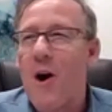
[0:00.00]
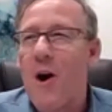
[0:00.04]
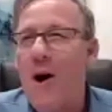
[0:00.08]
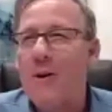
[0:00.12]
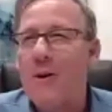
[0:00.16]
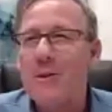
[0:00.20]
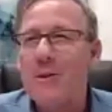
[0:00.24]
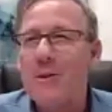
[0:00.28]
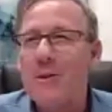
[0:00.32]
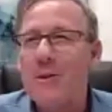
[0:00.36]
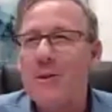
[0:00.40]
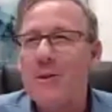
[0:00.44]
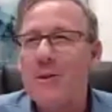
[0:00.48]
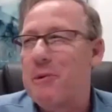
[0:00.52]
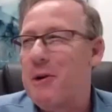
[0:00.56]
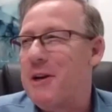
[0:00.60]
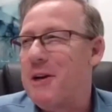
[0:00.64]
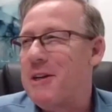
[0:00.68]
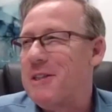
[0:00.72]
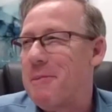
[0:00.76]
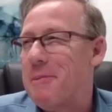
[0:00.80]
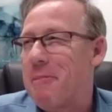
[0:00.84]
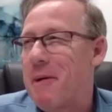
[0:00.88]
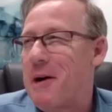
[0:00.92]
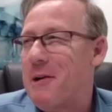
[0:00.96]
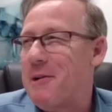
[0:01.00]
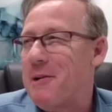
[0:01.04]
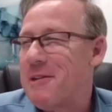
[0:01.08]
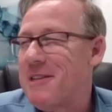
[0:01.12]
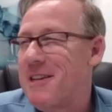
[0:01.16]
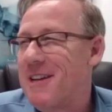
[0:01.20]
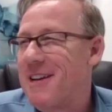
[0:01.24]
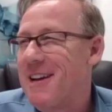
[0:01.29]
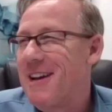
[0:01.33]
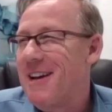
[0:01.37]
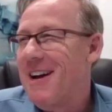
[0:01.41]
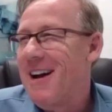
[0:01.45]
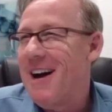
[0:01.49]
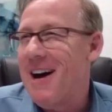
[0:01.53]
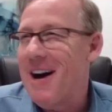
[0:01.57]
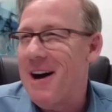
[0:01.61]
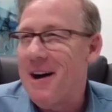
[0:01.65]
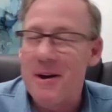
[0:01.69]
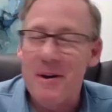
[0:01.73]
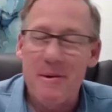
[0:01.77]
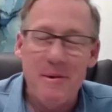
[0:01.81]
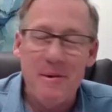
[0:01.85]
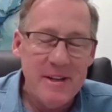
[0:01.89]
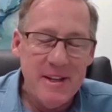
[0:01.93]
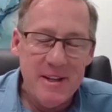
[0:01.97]
all this brings about,
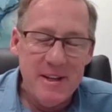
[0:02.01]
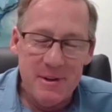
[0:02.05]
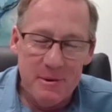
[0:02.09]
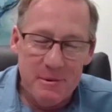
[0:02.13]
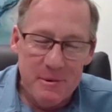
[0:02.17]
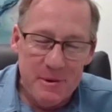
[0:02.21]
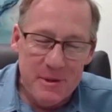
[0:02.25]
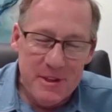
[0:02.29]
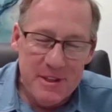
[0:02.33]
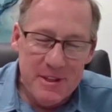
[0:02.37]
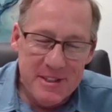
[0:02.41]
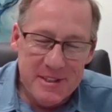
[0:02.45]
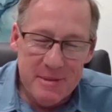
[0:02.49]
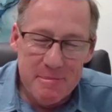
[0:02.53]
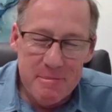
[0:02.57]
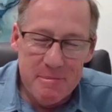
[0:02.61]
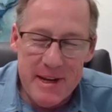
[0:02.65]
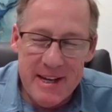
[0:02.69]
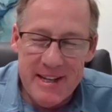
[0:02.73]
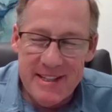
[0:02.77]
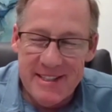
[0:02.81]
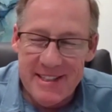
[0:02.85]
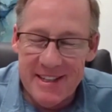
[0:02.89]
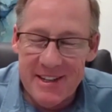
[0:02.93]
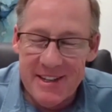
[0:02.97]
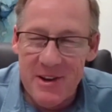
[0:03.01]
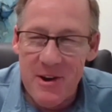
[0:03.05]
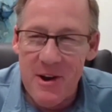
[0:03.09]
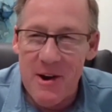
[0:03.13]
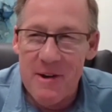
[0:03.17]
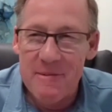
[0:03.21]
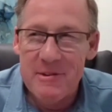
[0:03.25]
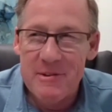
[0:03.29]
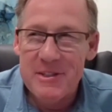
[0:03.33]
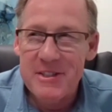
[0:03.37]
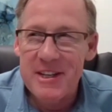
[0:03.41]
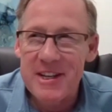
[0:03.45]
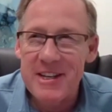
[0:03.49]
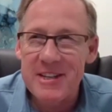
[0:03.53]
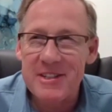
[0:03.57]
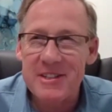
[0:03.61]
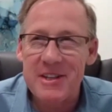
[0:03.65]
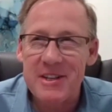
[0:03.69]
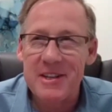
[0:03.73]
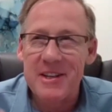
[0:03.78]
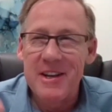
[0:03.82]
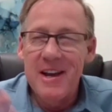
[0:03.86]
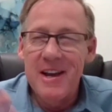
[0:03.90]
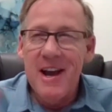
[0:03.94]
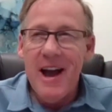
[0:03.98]
with this amazing
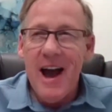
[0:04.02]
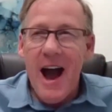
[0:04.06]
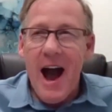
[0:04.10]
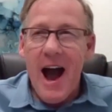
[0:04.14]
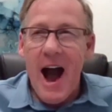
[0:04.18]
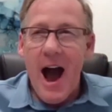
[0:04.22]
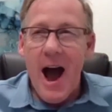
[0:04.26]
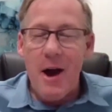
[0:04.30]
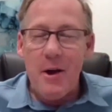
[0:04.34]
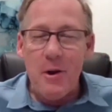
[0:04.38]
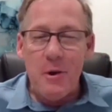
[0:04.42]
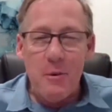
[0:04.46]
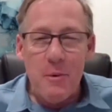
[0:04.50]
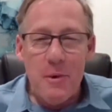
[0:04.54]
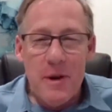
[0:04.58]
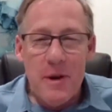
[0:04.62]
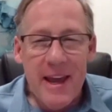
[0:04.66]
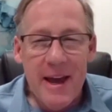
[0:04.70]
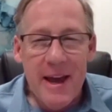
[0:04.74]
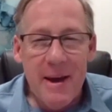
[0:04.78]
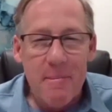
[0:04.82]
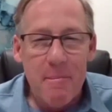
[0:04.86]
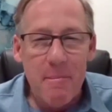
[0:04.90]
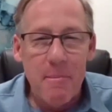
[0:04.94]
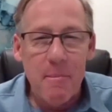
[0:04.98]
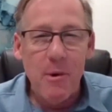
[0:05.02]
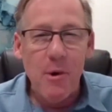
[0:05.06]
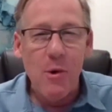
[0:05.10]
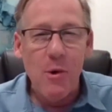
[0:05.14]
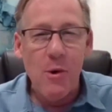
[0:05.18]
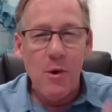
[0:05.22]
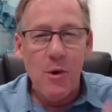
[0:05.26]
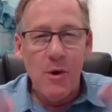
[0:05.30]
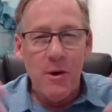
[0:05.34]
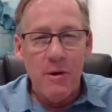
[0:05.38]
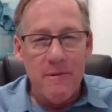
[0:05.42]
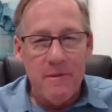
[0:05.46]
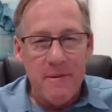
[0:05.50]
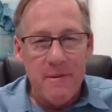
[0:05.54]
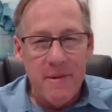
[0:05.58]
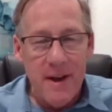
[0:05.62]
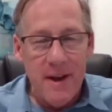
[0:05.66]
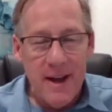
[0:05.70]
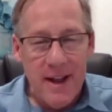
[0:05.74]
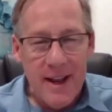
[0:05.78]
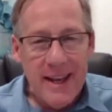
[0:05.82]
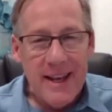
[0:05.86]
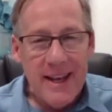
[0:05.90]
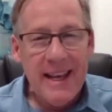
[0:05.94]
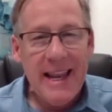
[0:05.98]
conversation, how do we get more
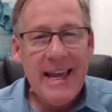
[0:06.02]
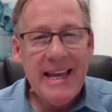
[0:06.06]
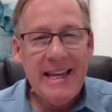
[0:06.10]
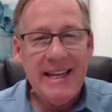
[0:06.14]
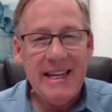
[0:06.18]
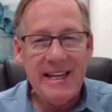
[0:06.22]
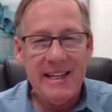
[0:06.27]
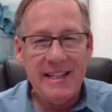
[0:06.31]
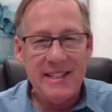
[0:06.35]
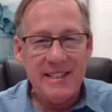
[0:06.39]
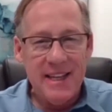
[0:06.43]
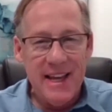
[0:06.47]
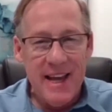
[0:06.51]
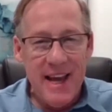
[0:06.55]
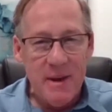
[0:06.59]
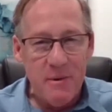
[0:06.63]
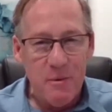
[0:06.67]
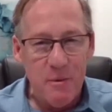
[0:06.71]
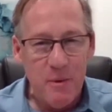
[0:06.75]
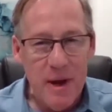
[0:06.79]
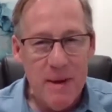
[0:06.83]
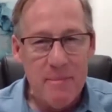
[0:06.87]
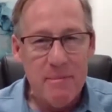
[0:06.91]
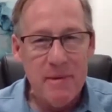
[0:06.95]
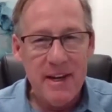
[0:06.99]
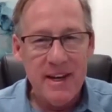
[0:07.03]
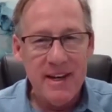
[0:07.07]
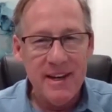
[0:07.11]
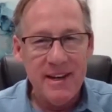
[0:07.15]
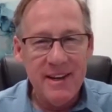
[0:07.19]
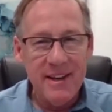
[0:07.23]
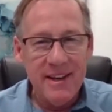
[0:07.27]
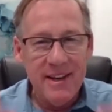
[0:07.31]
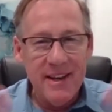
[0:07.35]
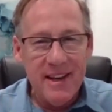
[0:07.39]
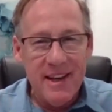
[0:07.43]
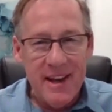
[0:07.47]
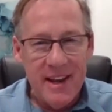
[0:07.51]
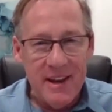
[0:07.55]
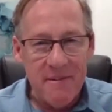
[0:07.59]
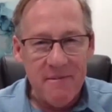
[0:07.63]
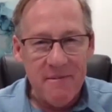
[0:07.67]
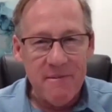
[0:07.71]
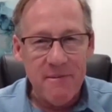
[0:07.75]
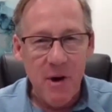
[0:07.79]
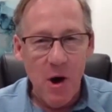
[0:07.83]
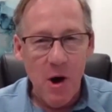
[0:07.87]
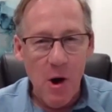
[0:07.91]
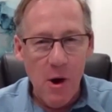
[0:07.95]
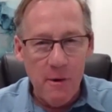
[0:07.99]
ladies and women
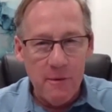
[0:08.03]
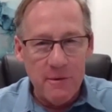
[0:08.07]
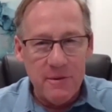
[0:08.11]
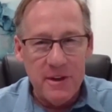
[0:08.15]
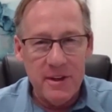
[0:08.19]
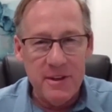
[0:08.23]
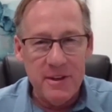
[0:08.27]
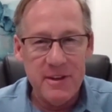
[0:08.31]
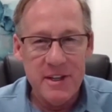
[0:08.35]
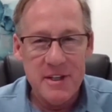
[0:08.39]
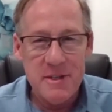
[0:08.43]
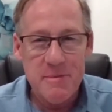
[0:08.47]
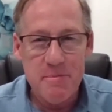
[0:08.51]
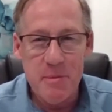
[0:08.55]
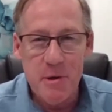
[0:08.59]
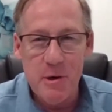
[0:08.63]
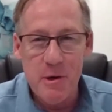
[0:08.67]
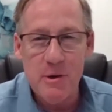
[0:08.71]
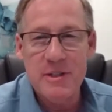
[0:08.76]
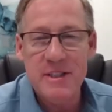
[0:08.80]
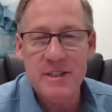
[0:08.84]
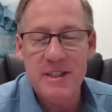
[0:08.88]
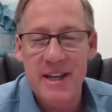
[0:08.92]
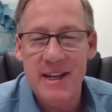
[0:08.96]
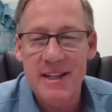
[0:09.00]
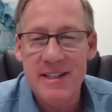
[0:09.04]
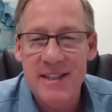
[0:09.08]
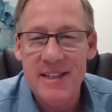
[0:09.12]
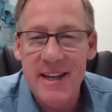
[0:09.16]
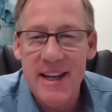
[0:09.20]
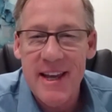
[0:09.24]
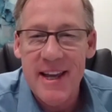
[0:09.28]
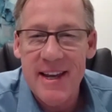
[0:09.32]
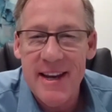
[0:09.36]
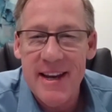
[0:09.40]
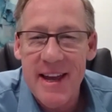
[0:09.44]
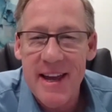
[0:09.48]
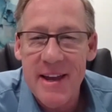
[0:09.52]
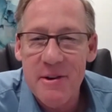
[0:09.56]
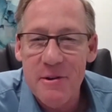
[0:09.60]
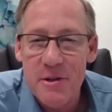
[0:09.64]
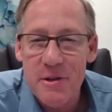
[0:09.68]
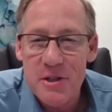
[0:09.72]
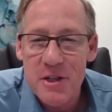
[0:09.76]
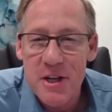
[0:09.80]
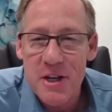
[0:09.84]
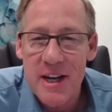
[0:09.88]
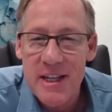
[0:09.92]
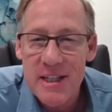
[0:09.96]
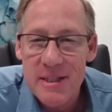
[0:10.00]
involved in this process and get
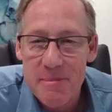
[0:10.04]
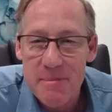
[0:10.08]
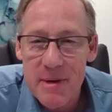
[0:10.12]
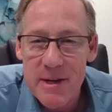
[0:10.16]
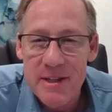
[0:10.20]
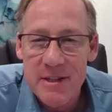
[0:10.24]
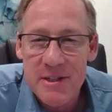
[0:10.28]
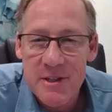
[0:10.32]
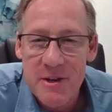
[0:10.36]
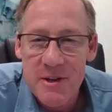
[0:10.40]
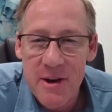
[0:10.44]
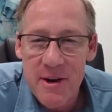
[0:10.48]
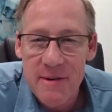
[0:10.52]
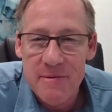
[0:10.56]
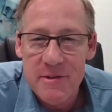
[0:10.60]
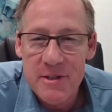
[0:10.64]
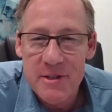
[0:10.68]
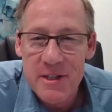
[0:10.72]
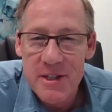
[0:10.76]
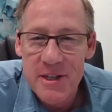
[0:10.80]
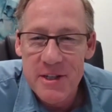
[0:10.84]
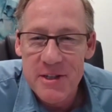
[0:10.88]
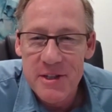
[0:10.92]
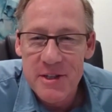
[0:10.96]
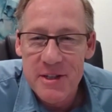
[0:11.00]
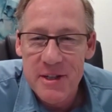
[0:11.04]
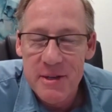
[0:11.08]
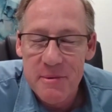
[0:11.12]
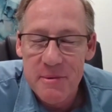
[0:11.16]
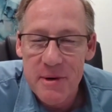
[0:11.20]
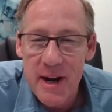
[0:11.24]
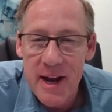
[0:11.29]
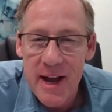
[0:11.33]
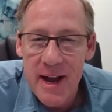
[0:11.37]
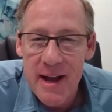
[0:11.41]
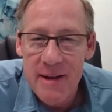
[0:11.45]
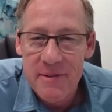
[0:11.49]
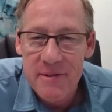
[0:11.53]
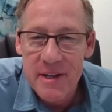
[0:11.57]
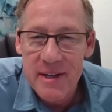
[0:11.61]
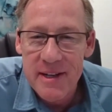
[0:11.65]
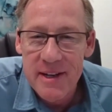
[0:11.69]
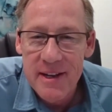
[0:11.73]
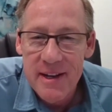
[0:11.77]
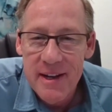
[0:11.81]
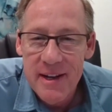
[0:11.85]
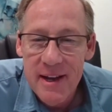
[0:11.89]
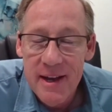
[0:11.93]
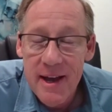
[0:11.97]
energized by this conversation that we're having?